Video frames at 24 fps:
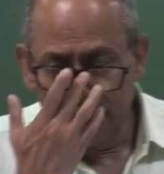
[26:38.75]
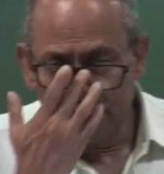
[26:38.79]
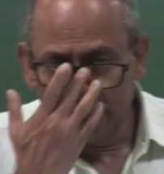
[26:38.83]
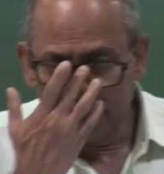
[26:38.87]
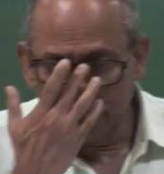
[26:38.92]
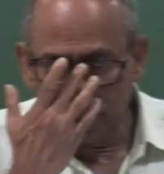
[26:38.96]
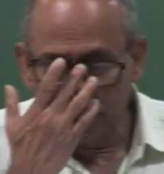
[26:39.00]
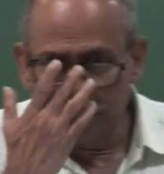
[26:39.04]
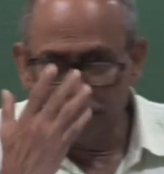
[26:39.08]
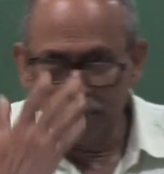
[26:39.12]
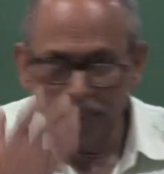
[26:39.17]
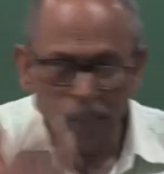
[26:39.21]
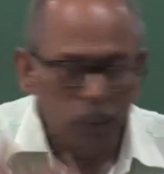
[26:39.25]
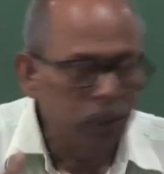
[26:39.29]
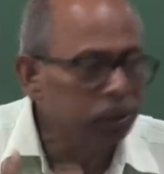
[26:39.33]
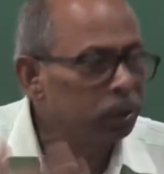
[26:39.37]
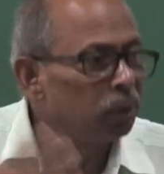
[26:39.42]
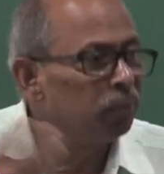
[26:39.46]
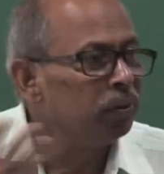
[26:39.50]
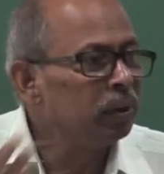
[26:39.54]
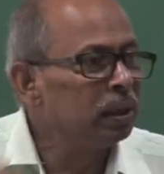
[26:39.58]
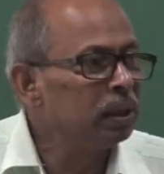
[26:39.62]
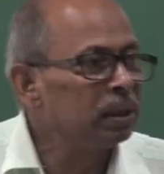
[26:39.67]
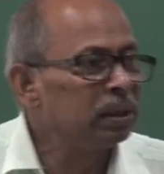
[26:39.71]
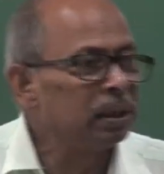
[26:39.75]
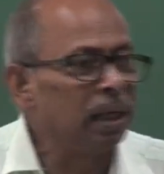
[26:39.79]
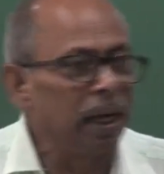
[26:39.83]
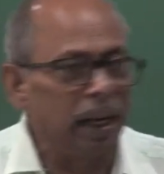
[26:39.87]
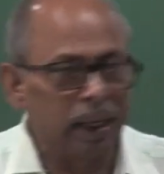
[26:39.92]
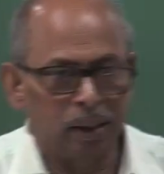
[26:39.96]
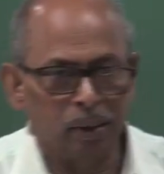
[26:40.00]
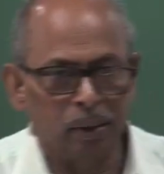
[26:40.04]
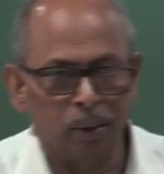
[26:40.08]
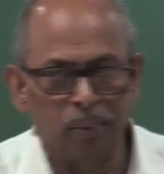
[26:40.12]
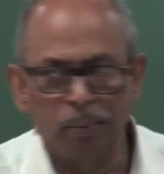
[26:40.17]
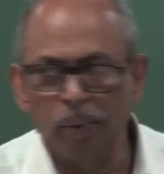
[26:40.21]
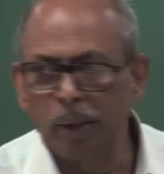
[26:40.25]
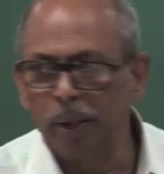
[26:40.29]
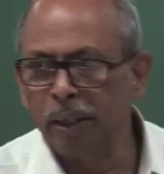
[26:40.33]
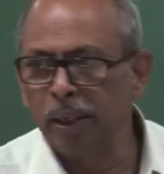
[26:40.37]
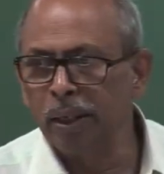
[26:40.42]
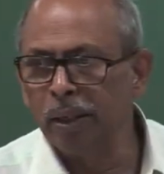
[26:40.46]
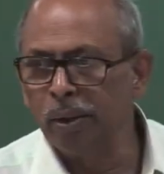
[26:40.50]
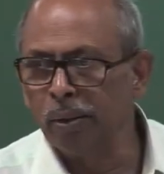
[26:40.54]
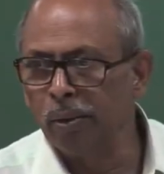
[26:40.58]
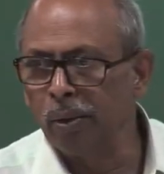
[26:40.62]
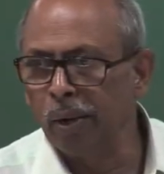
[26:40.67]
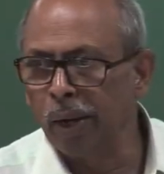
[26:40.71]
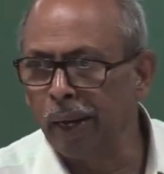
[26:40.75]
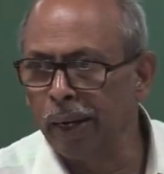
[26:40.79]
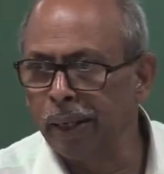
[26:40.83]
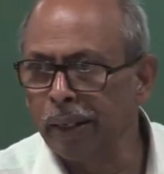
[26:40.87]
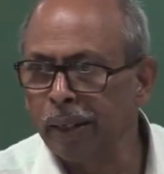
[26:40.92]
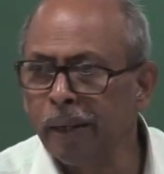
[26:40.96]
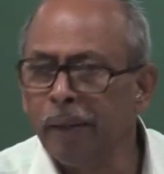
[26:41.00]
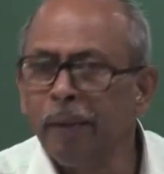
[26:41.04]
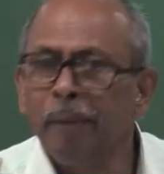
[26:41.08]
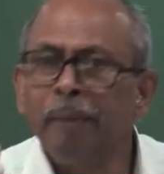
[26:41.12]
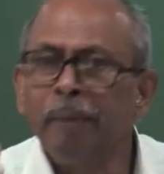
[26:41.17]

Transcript: So, most of it is light, converted into light.